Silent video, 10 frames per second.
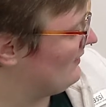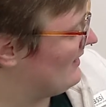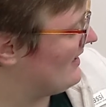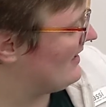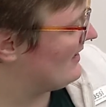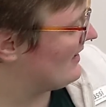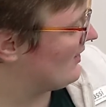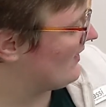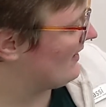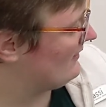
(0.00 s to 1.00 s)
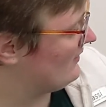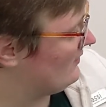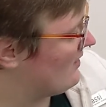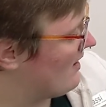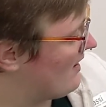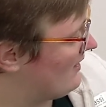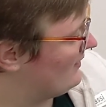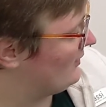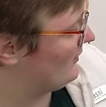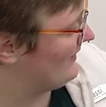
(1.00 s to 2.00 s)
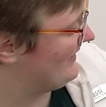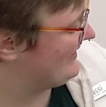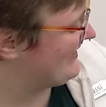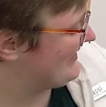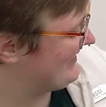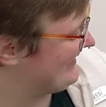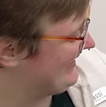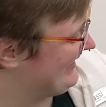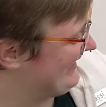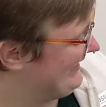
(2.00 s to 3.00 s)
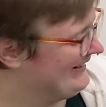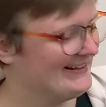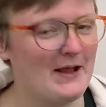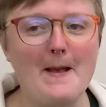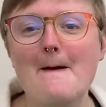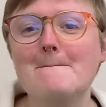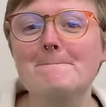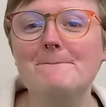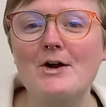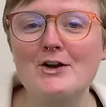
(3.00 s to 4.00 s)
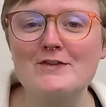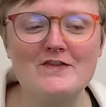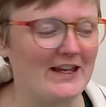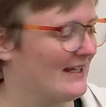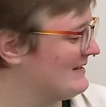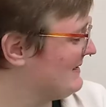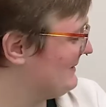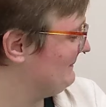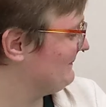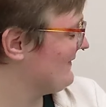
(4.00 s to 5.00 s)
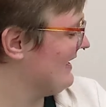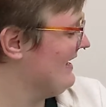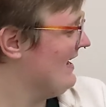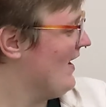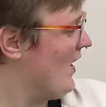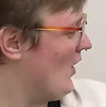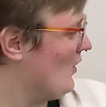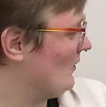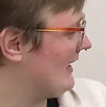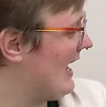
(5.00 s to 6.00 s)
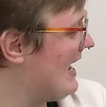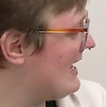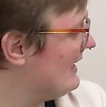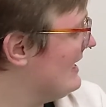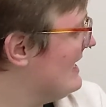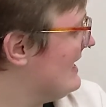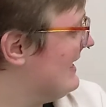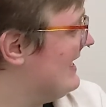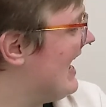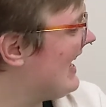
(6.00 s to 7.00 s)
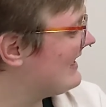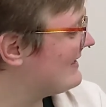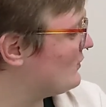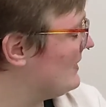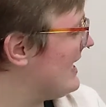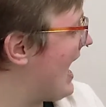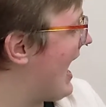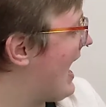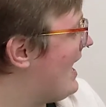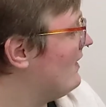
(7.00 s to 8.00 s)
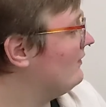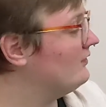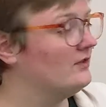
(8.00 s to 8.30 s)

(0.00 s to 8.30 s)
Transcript: Right there, that little hollow in the tree. Perfect. Okay, next we have